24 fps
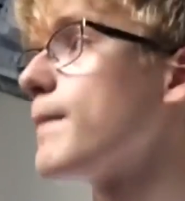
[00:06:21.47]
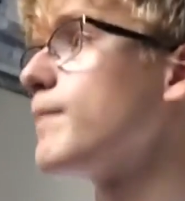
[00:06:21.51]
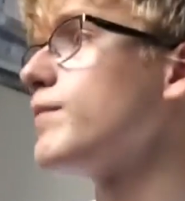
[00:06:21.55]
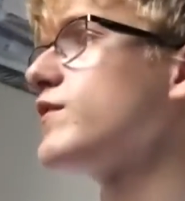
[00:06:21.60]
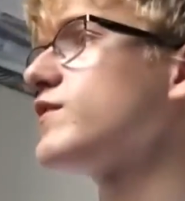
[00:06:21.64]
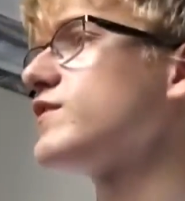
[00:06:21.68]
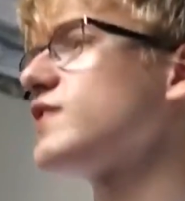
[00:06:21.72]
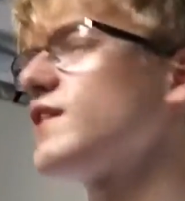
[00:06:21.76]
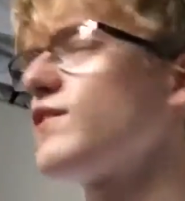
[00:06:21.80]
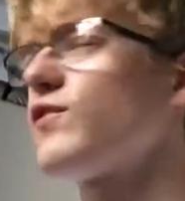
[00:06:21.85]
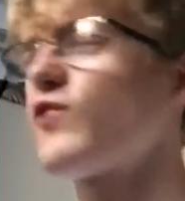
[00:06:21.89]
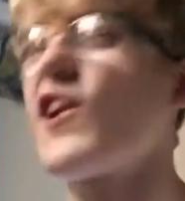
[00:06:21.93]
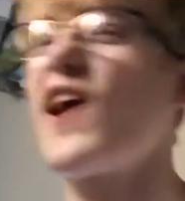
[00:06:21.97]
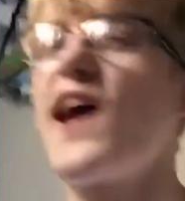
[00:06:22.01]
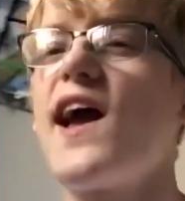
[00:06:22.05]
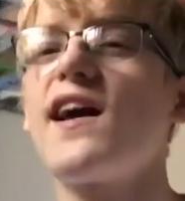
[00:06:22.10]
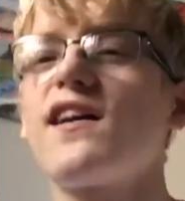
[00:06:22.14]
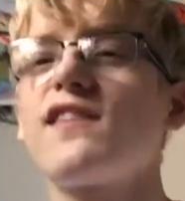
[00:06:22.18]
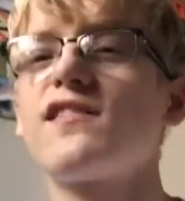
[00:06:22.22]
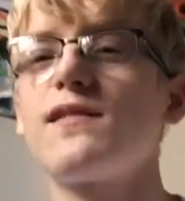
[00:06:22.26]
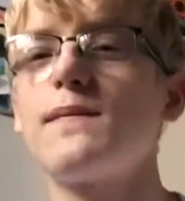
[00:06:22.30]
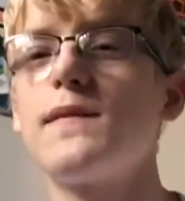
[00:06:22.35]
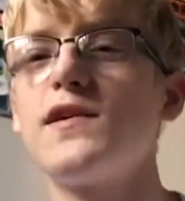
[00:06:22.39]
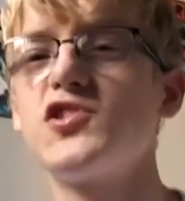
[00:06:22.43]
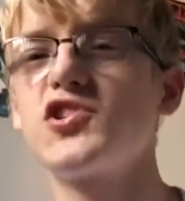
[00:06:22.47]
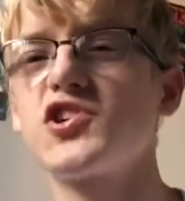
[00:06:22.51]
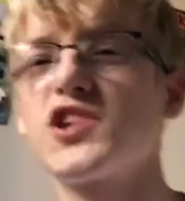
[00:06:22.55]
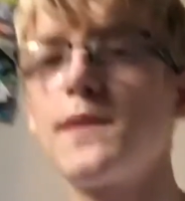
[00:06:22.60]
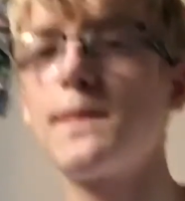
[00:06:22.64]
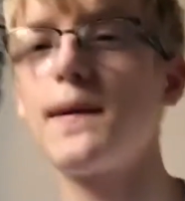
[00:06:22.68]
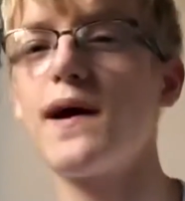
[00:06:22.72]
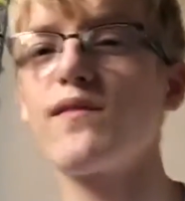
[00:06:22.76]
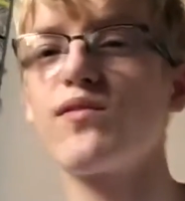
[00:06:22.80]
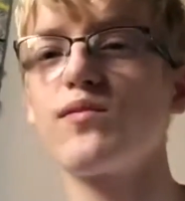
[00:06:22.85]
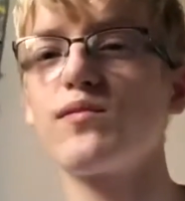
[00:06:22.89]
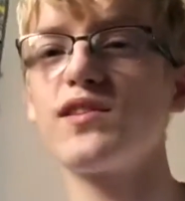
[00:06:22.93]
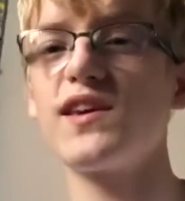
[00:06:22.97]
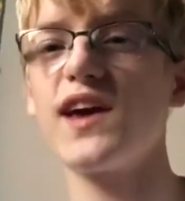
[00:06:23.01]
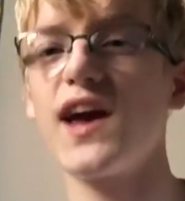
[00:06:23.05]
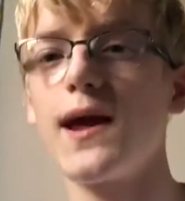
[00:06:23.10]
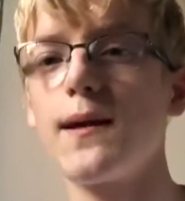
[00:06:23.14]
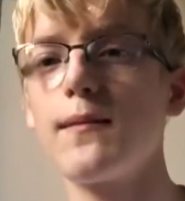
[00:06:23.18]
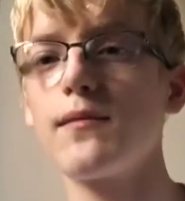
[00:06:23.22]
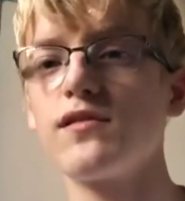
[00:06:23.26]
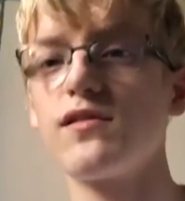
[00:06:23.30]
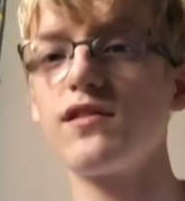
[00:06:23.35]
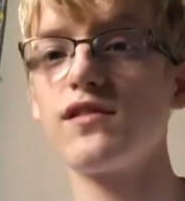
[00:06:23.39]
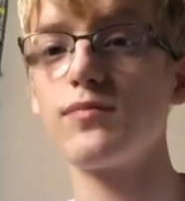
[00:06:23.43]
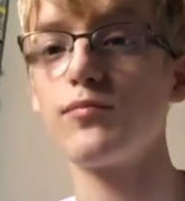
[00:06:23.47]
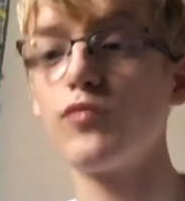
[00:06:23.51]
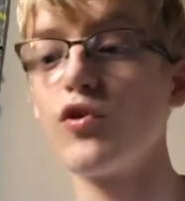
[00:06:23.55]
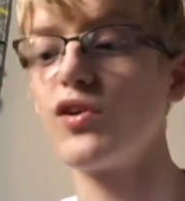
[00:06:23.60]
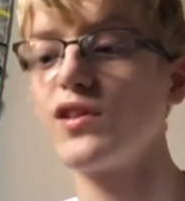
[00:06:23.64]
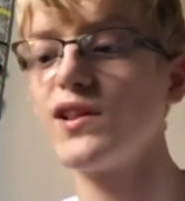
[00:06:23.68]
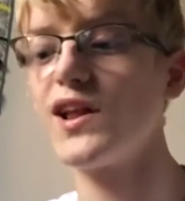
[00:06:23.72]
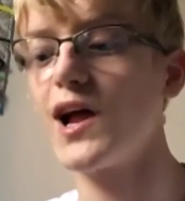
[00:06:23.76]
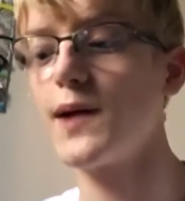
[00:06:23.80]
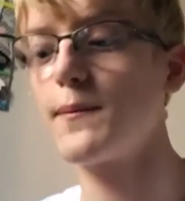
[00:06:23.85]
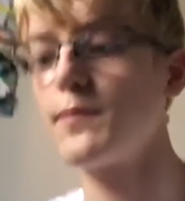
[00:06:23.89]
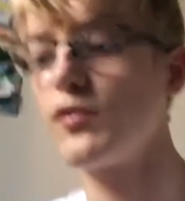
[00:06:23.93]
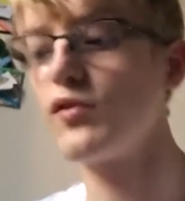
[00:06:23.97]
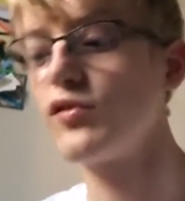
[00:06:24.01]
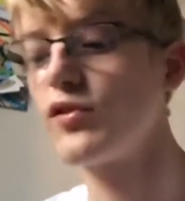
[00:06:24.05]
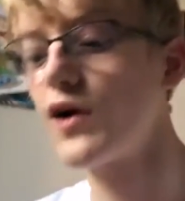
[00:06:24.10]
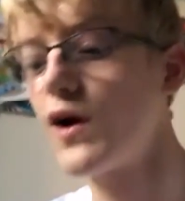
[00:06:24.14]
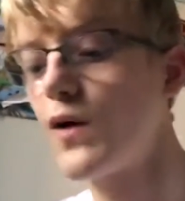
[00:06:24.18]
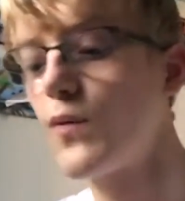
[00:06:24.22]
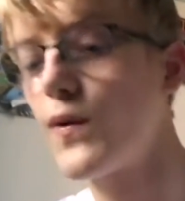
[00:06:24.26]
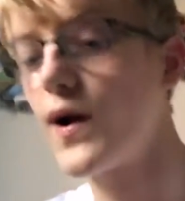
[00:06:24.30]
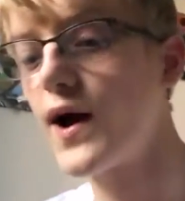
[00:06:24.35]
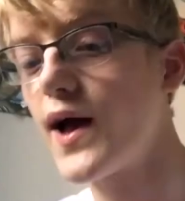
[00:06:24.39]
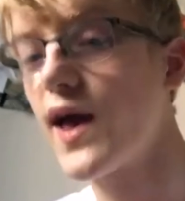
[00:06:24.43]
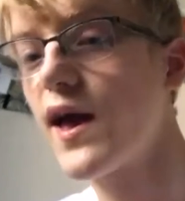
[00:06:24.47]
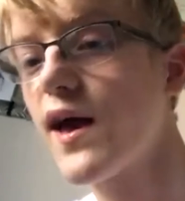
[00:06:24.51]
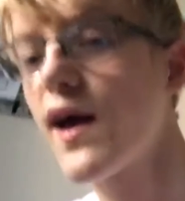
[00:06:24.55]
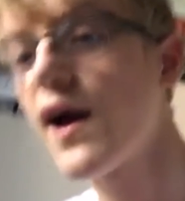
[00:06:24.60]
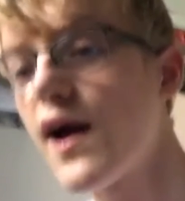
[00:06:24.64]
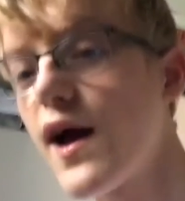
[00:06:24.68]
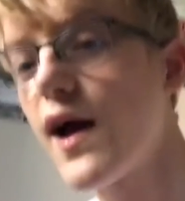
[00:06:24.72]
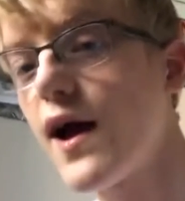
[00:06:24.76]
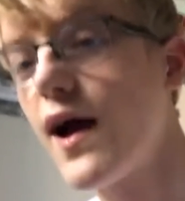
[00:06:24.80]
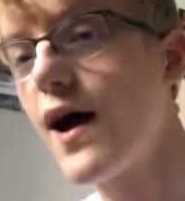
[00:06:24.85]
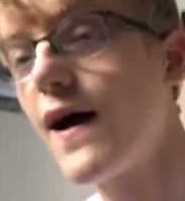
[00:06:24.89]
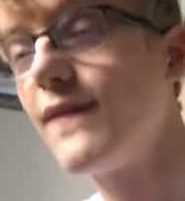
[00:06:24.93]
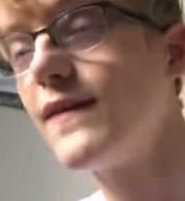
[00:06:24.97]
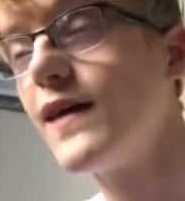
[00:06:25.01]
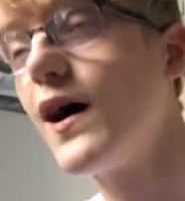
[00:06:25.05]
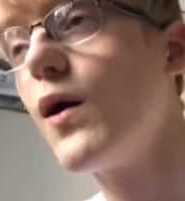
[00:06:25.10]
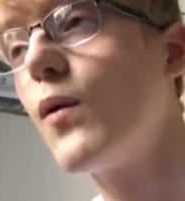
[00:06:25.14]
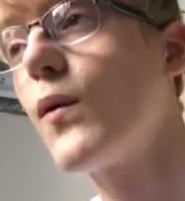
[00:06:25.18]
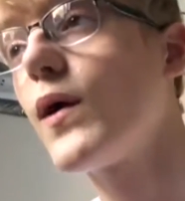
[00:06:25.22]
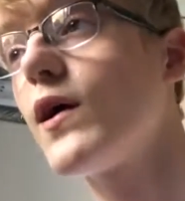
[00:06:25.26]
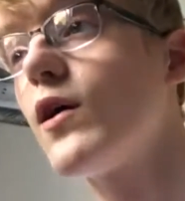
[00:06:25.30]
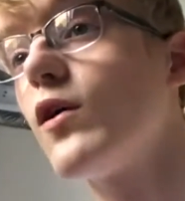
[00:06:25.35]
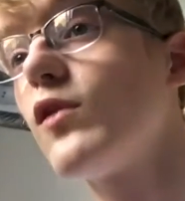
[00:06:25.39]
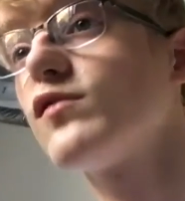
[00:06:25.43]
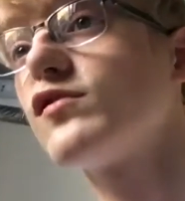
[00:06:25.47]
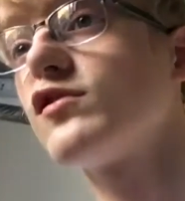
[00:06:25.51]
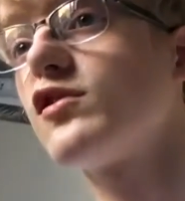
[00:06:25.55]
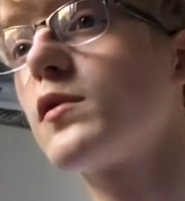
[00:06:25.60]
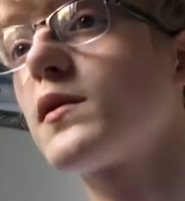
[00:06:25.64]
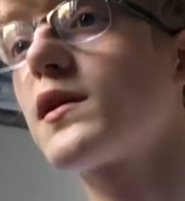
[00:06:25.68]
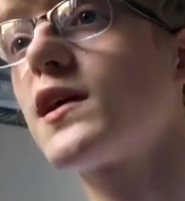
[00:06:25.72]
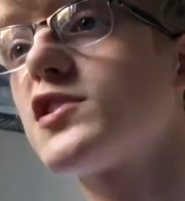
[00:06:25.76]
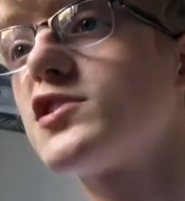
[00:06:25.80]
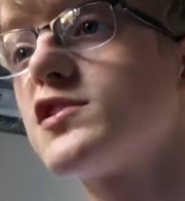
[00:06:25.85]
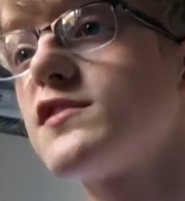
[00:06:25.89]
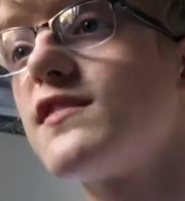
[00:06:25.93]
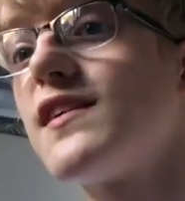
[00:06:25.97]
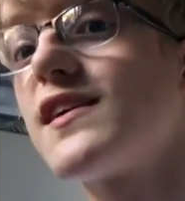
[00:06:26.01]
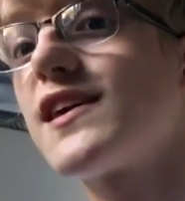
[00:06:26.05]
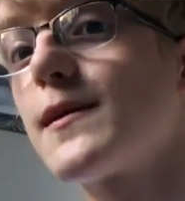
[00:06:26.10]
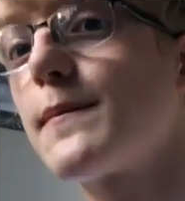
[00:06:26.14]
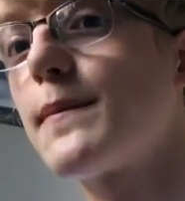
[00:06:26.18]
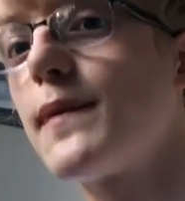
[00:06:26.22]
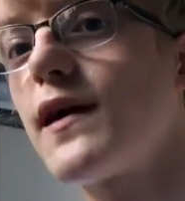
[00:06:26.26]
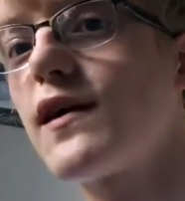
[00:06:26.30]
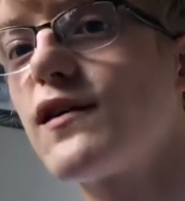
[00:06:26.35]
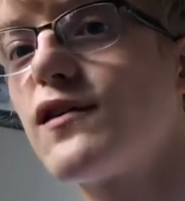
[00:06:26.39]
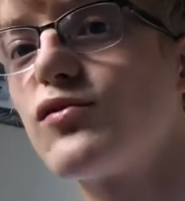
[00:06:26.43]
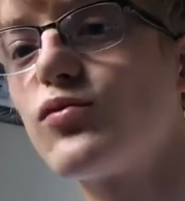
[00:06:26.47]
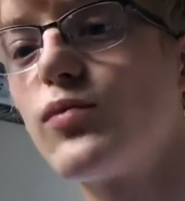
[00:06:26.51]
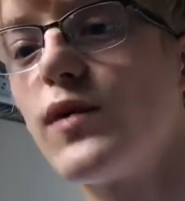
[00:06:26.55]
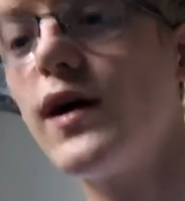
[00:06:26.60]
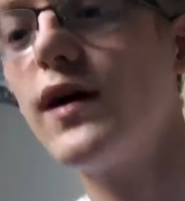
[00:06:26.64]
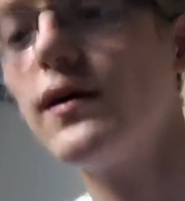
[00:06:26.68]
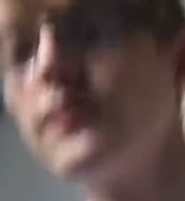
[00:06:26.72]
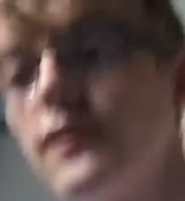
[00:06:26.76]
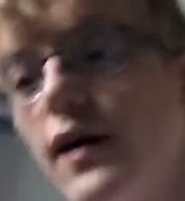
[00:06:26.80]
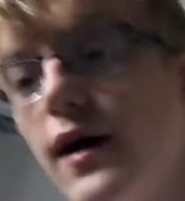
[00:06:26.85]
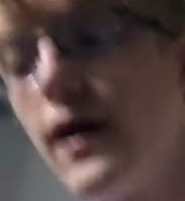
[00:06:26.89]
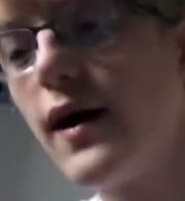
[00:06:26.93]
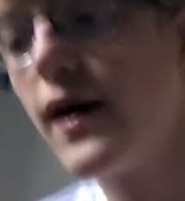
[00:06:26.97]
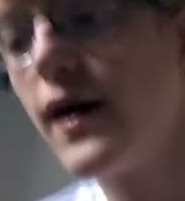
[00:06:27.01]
Instead of Kex, I'm actually going to buy it from Game because it's more reliable that way. And that way, also, I can actually take it back as well.